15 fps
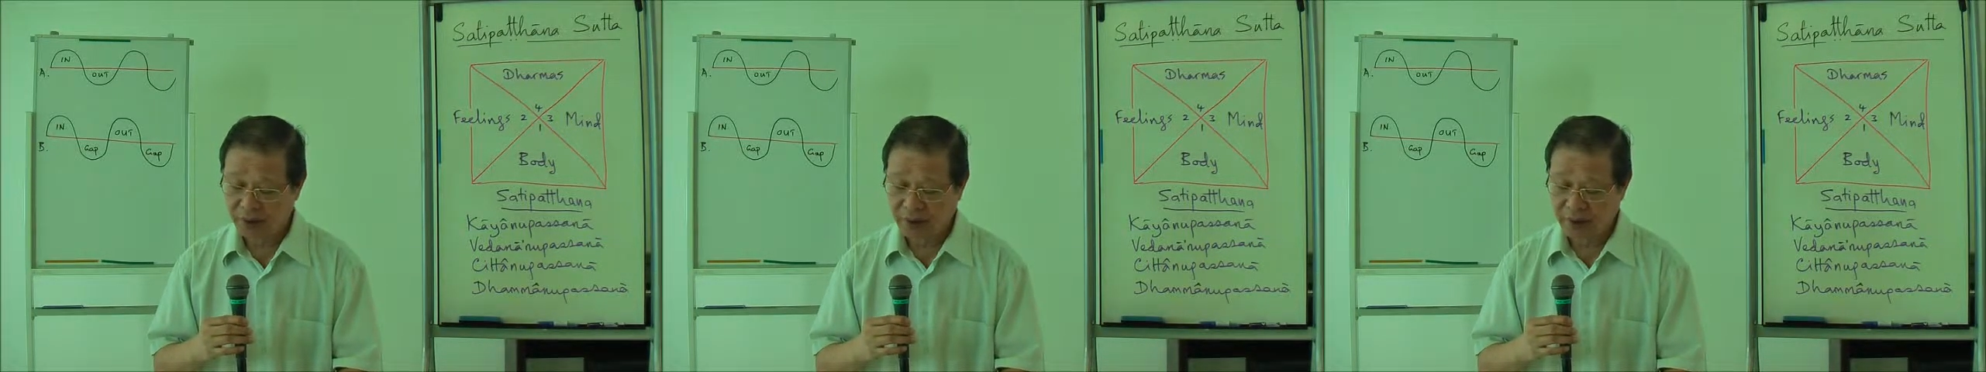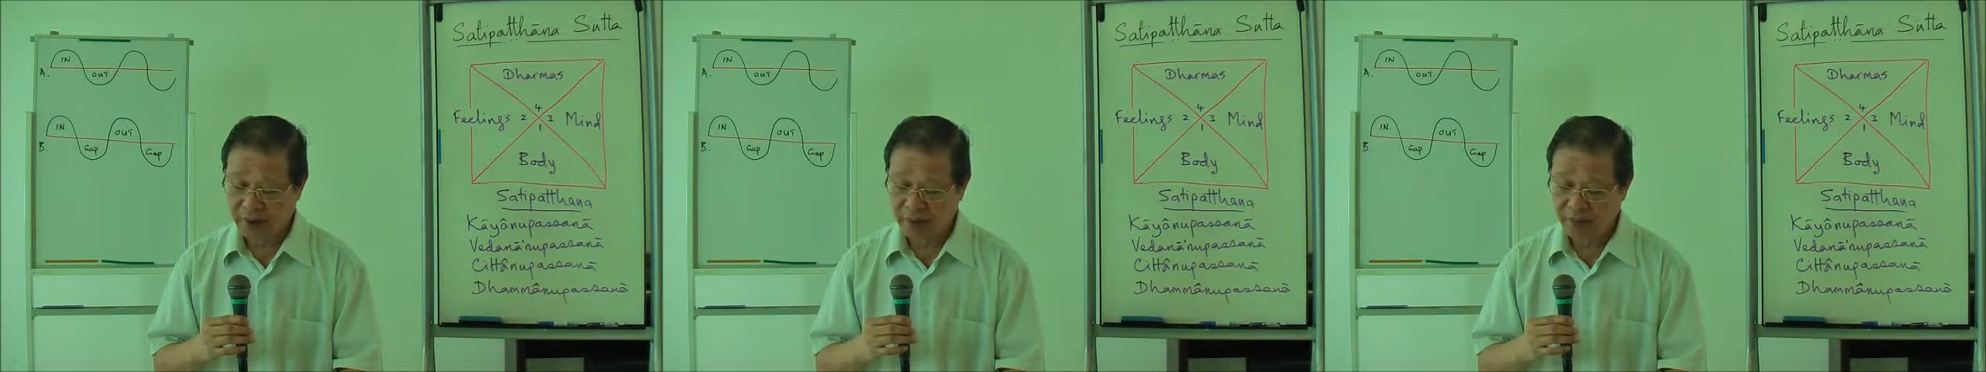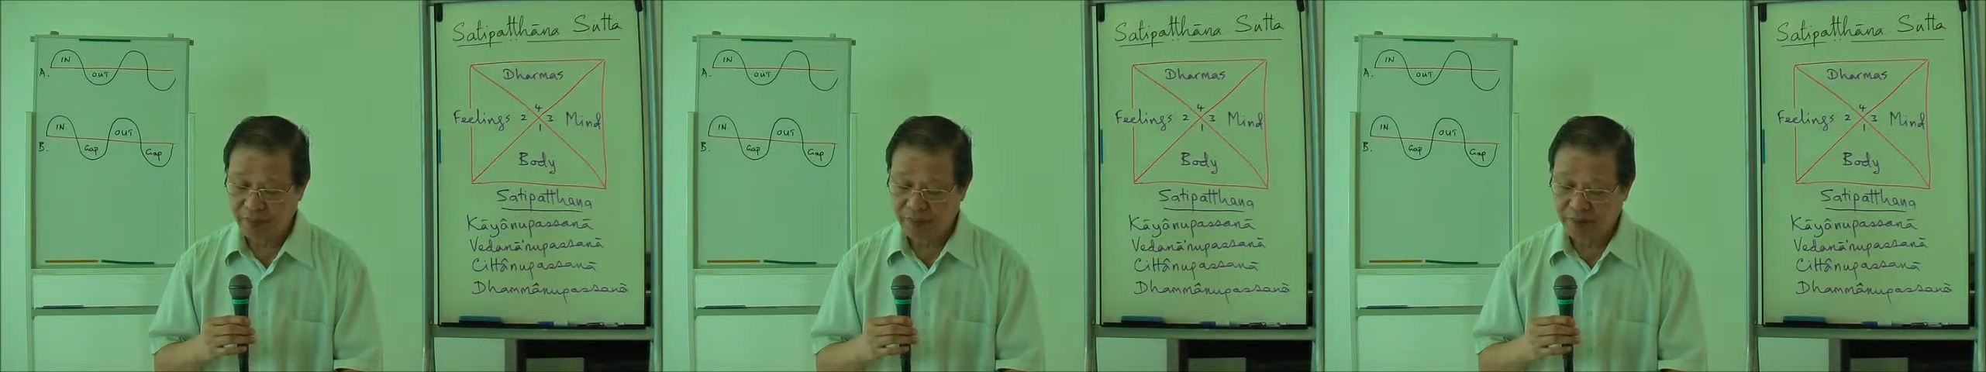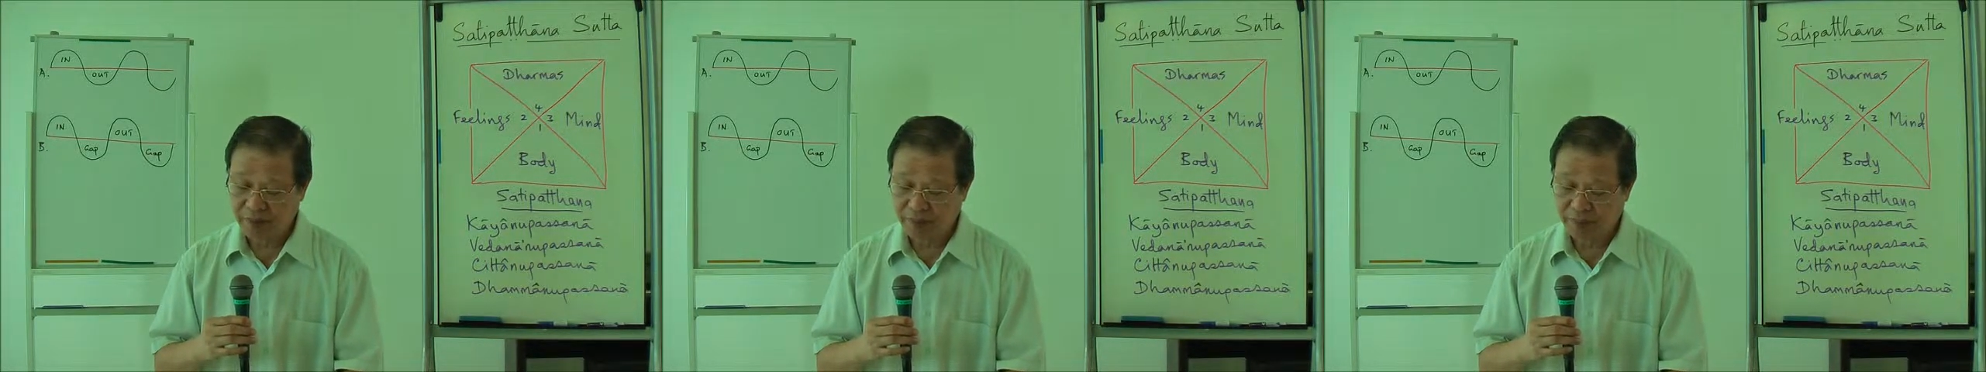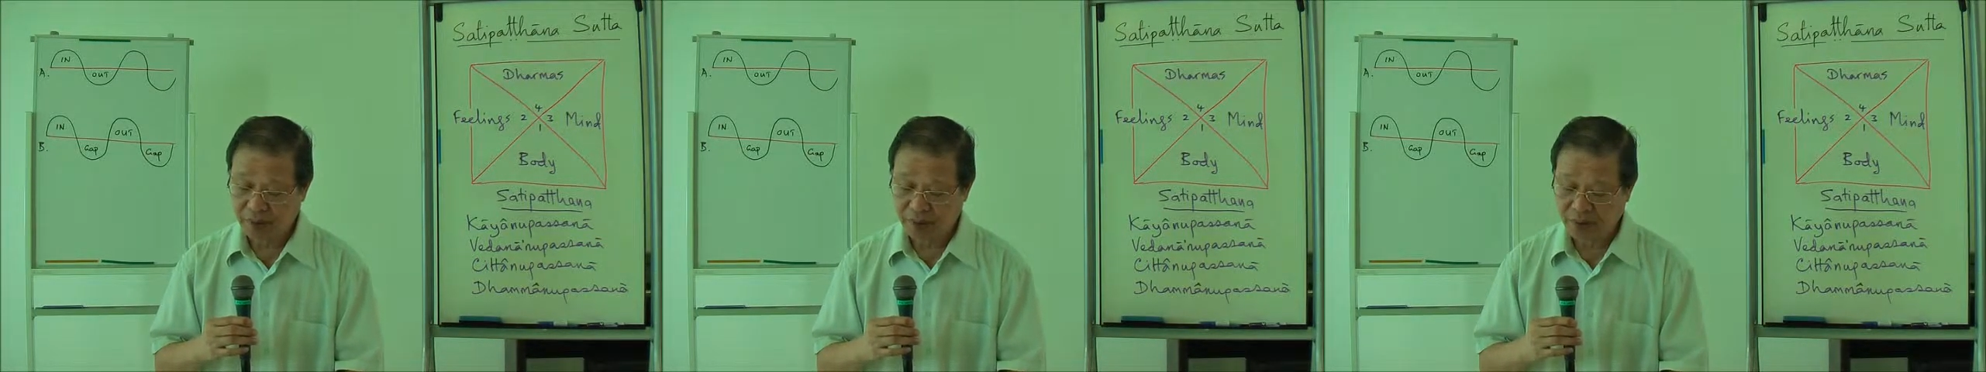to an
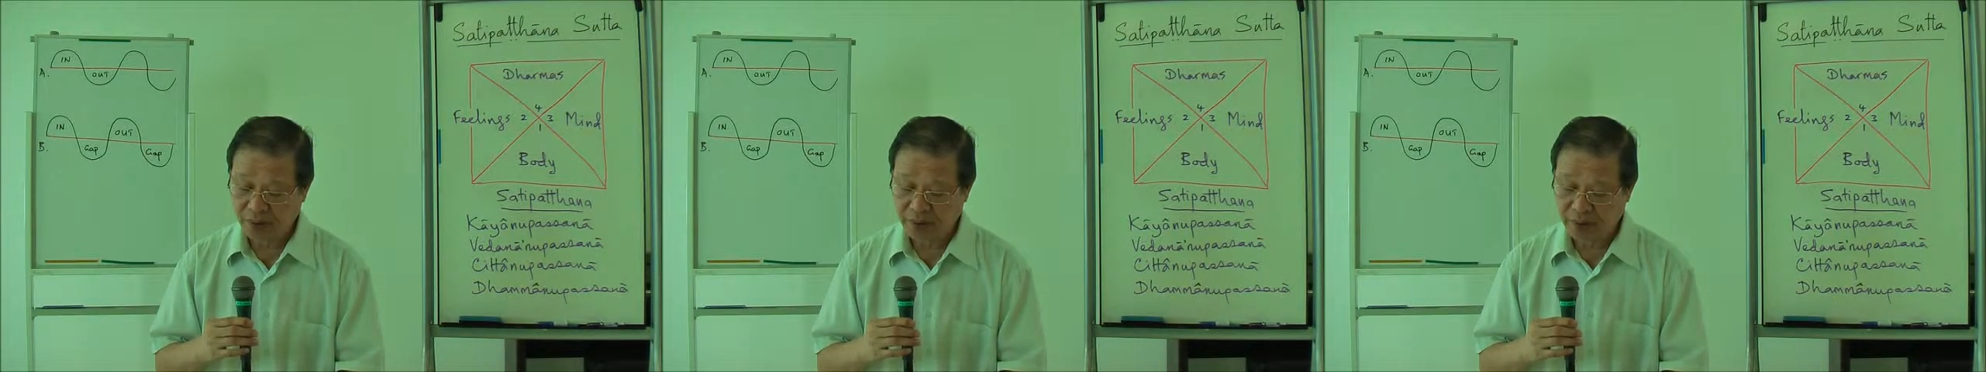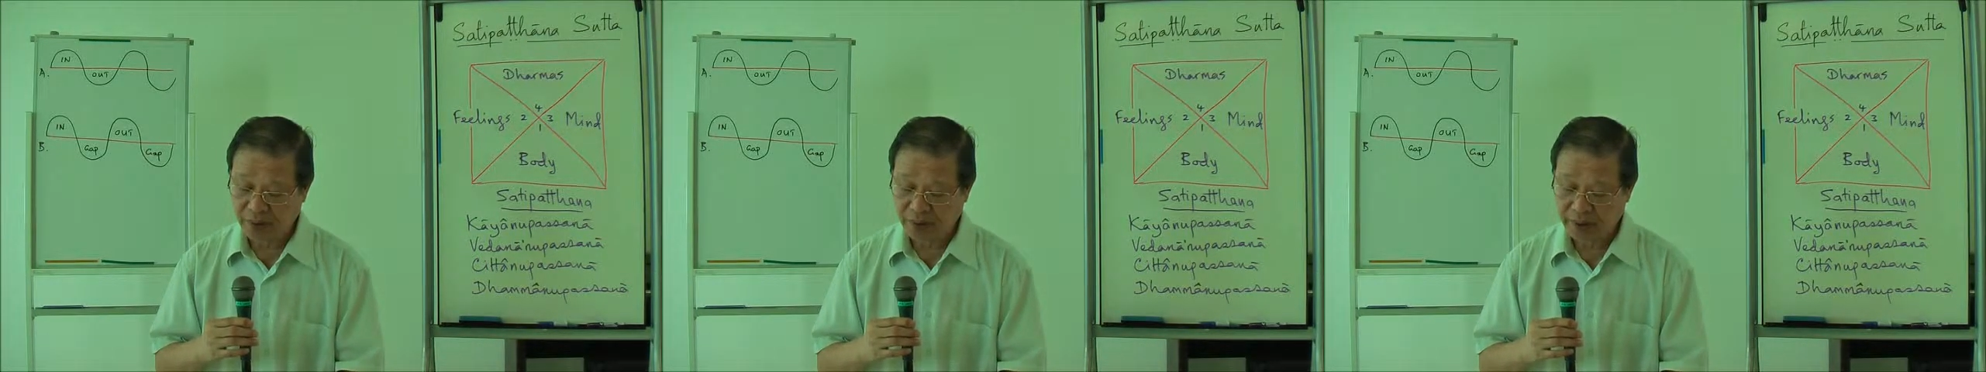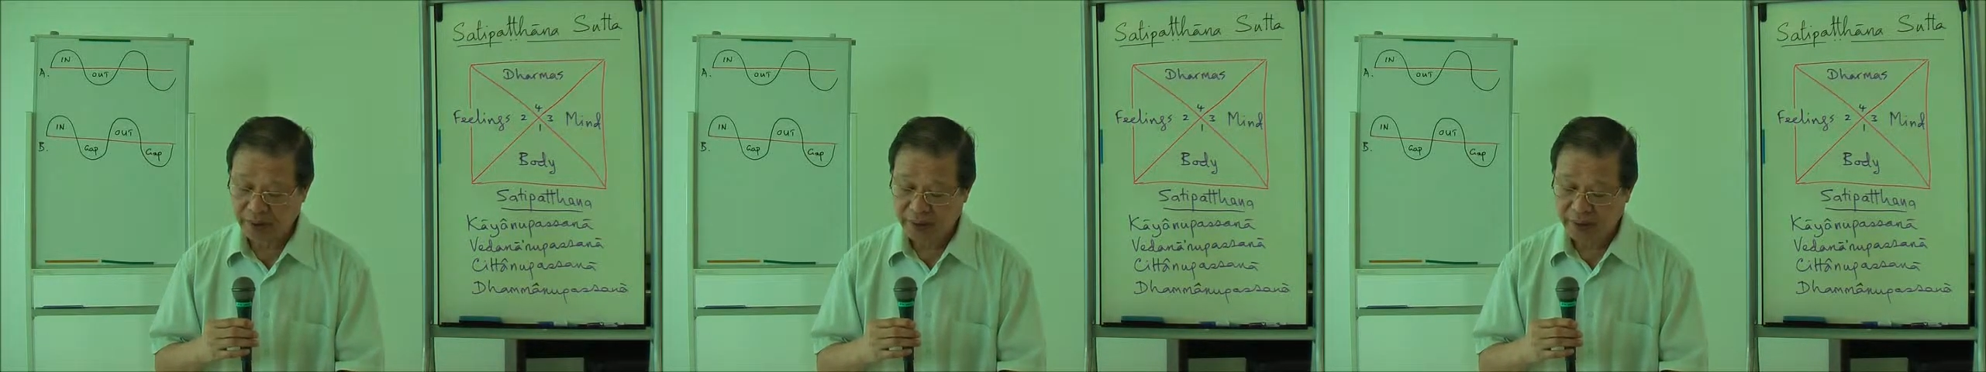empty abode,